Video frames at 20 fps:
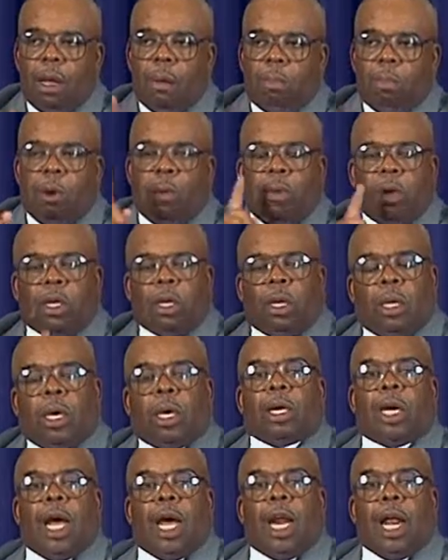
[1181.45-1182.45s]
But when you
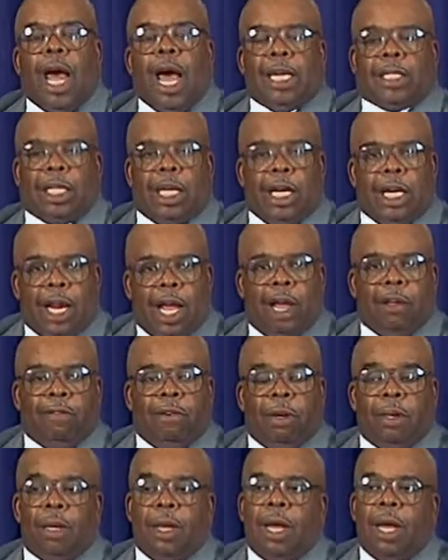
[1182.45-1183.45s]
look at Acts
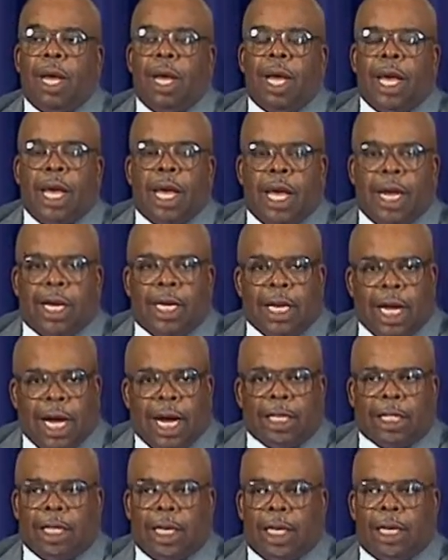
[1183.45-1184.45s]
eleven, he
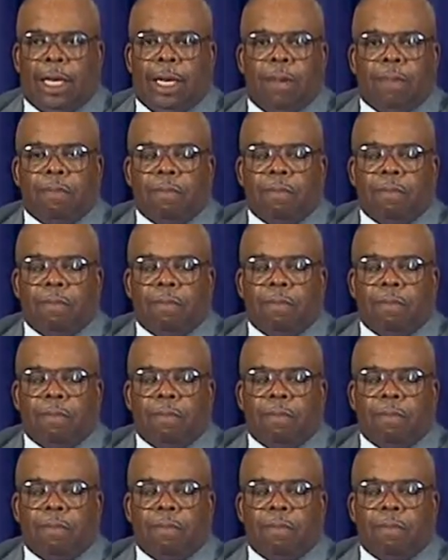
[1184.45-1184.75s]
does it